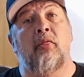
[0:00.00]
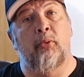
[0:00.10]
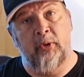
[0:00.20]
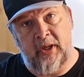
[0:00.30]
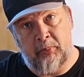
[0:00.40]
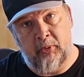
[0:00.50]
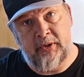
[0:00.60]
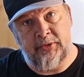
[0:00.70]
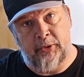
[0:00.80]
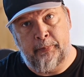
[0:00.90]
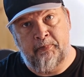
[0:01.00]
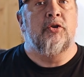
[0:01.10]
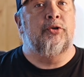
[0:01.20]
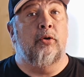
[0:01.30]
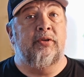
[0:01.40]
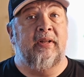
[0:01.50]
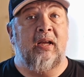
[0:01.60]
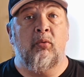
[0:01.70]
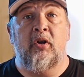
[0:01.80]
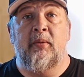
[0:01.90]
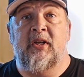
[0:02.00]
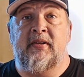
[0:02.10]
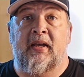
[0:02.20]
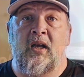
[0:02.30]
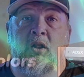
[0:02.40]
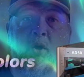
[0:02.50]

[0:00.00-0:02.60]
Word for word: three D printer. So today we're going to be taking